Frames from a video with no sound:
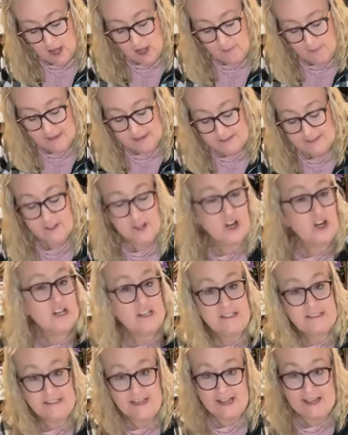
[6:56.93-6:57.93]
all my
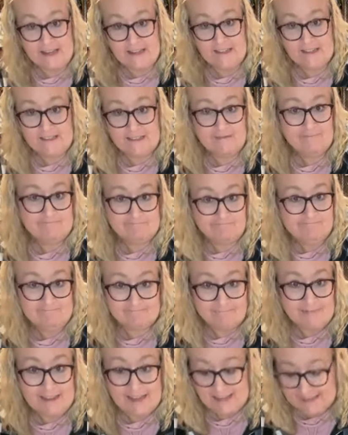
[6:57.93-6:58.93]
snarky signs,
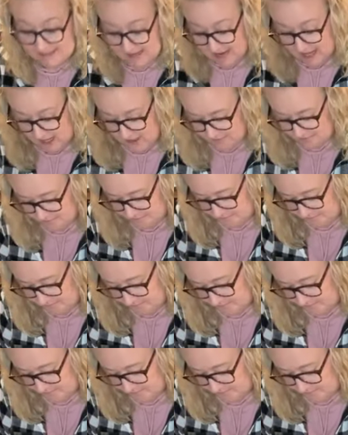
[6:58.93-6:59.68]
they sell.